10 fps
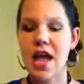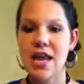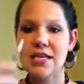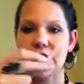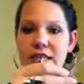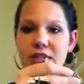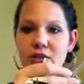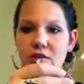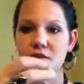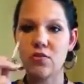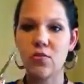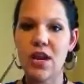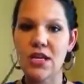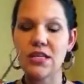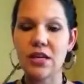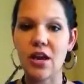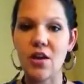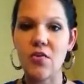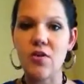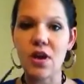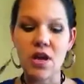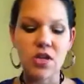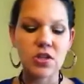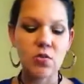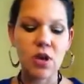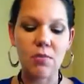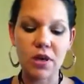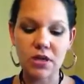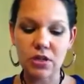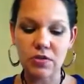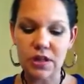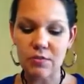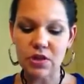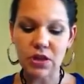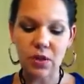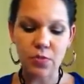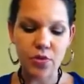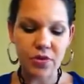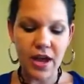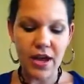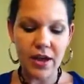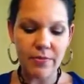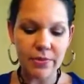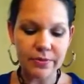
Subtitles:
and scissors ready to go. So what I'm going to do is I'm just going to pull that up.